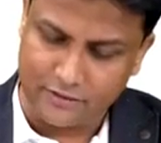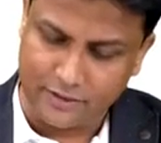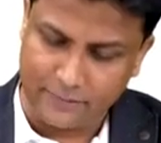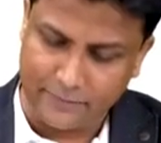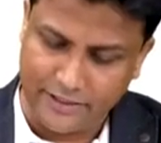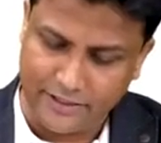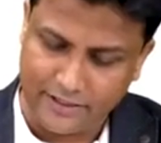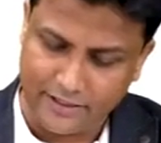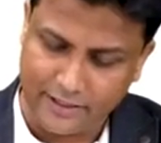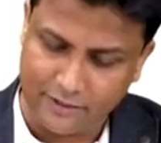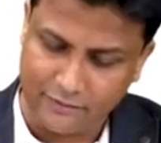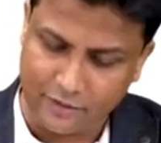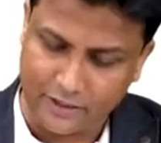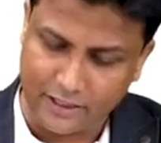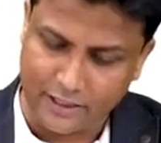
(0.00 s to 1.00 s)
repeat again
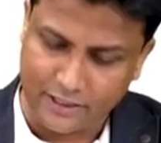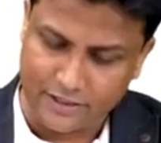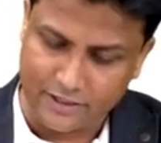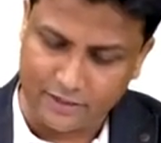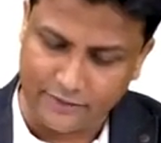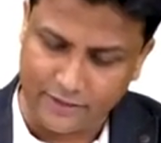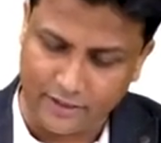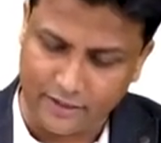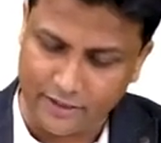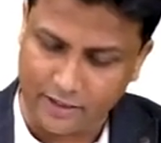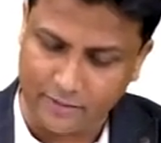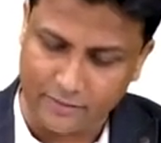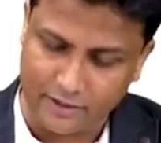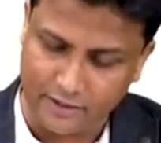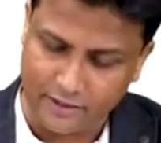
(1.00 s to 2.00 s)
for the last and final
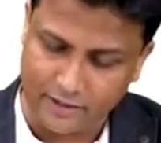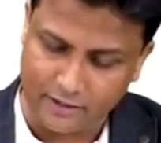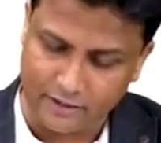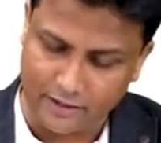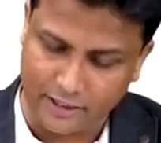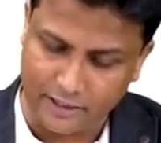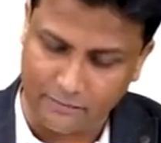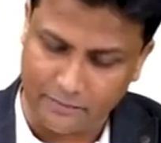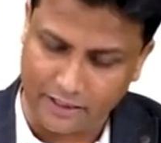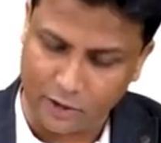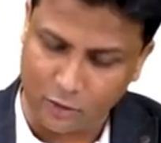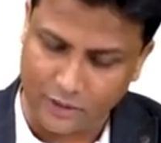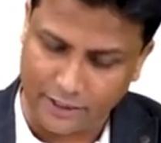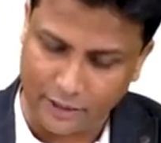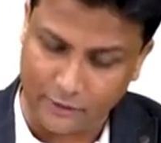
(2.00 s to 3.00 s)
time and then I'll make
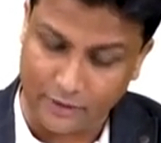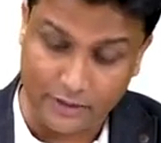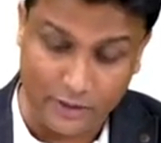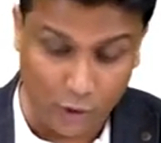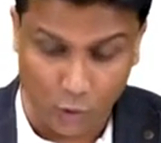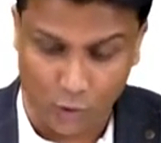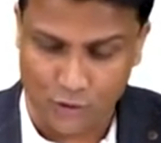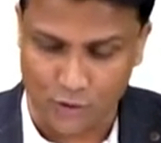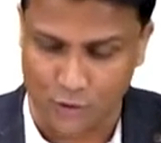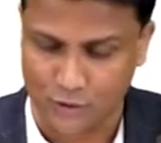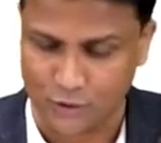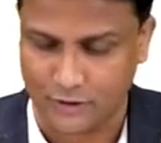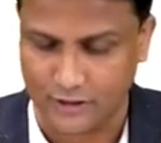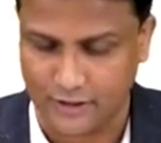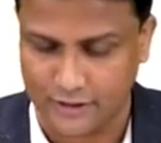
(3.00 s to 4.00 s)
you write down in the notes
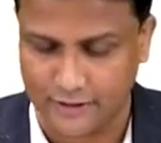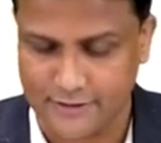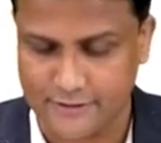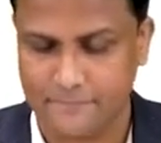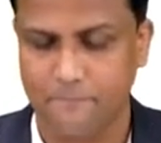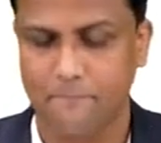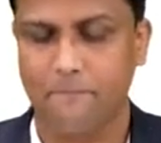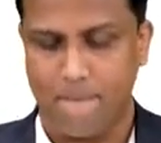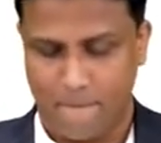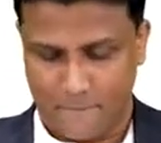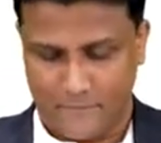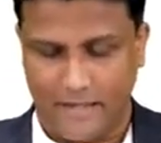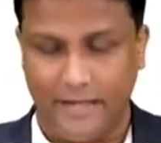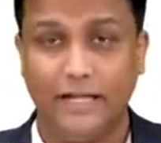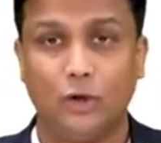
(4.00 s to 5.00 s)
also here guys.
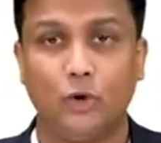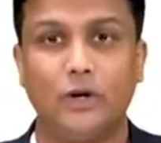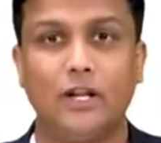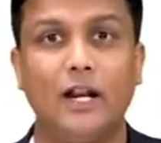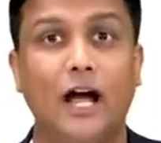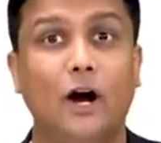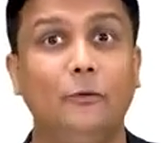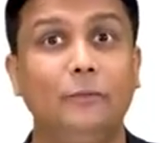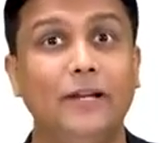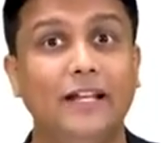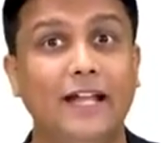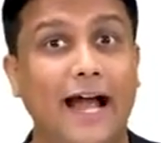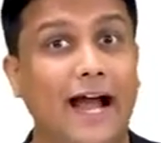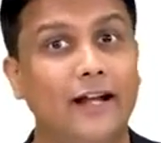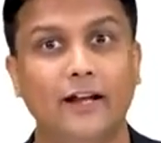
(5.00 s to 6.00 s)
In total, how many
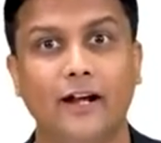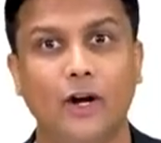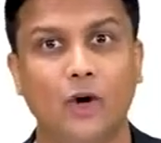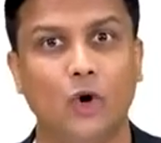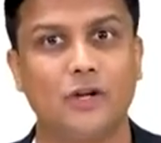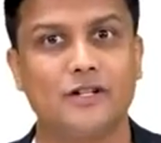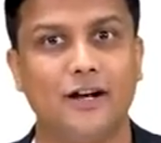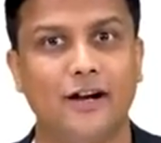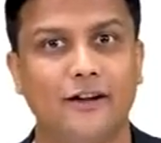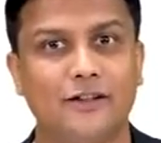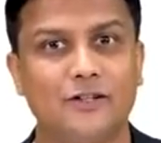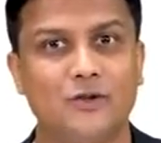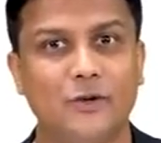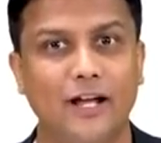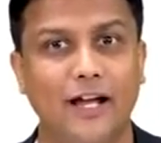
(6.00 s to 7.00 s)
anterior intercostal
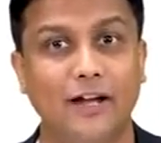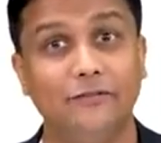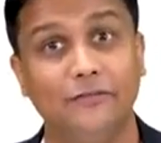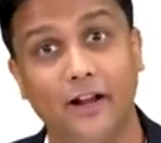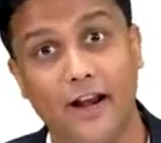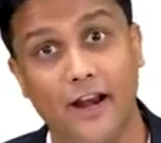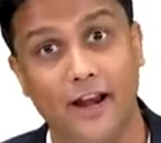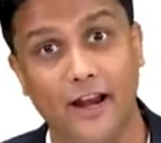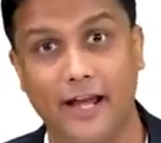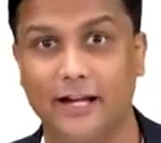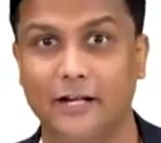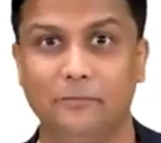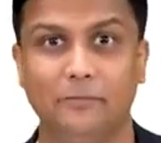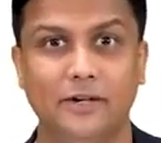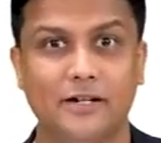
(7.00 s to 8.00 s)
arteries do you have?
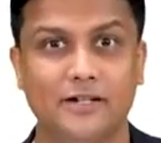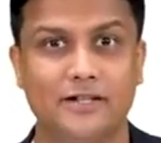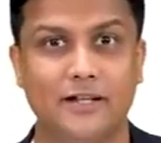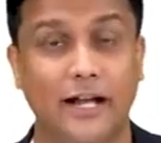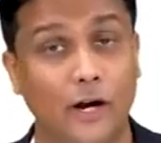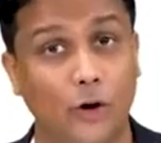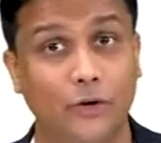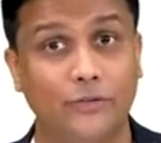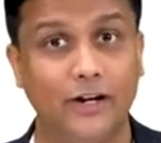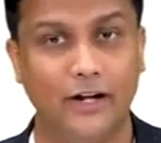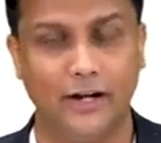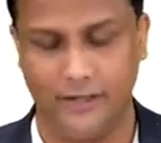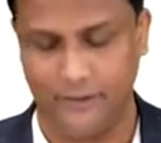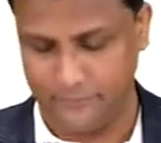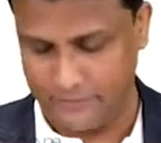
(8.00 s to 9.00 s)
9 pairs, and out of that
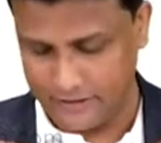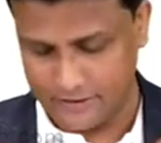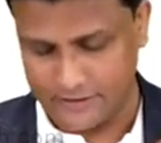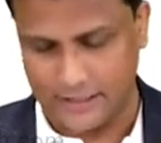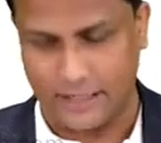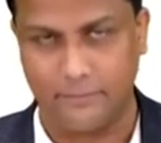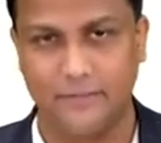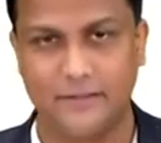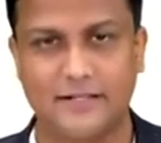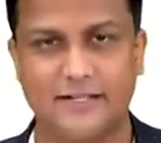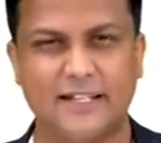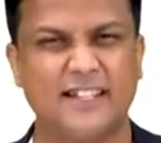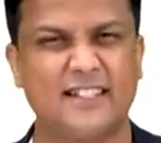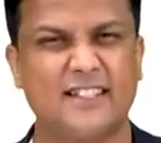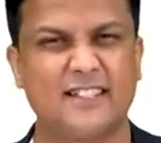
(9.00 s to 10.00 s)
9 pairs, upper
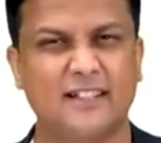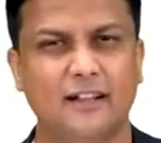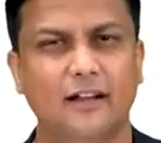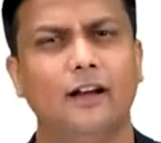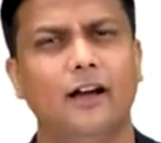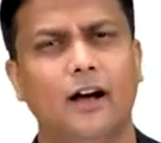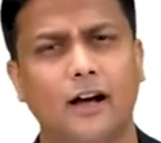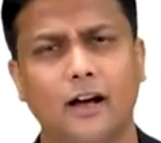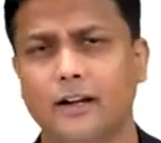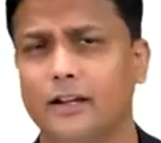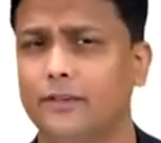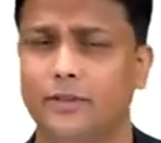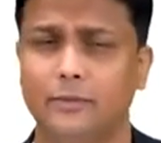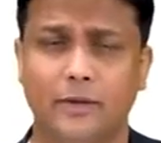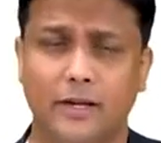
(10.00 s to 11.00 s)
6 are
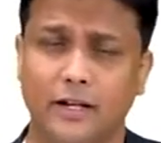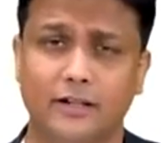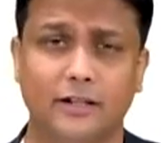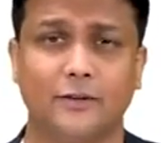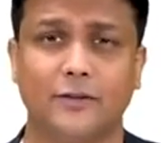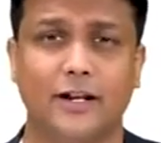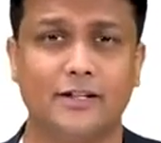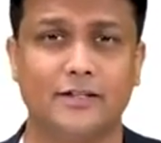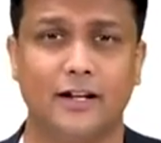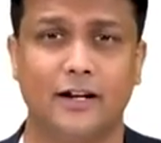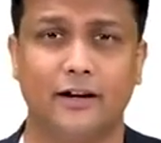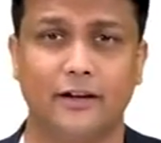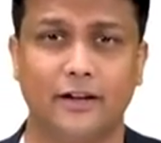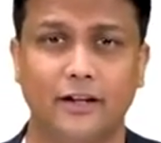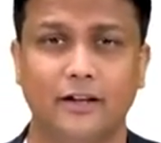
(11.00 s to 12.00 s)
given by internal thoracic
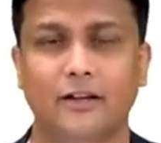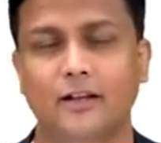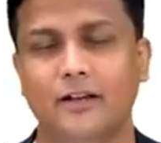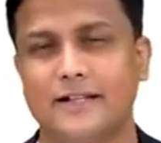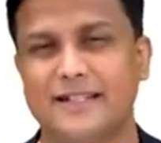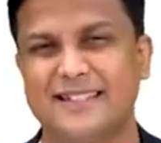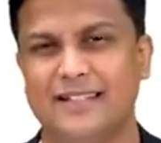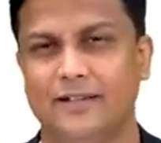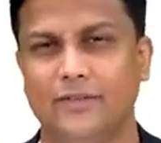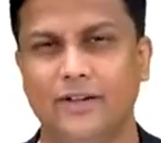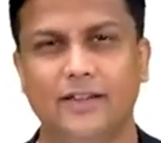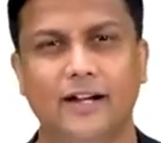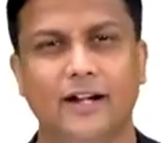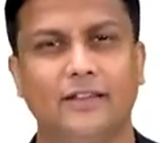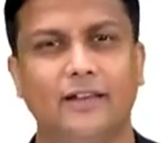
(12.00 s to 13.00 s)
artery, 7th,
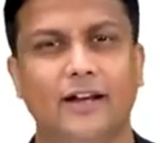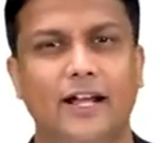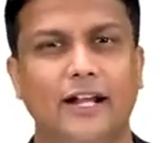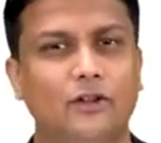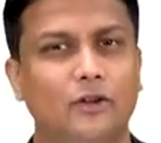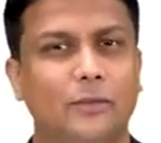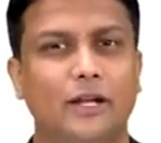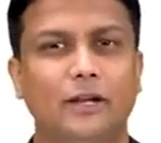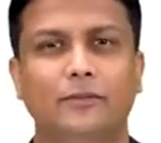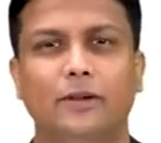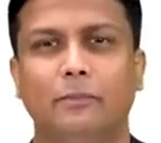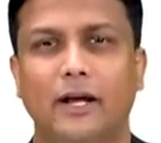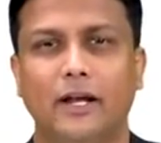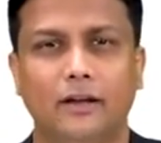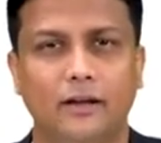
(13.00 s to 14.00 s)
8th and 9th will be given
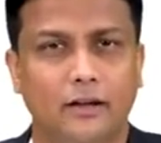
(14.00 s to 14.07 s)
by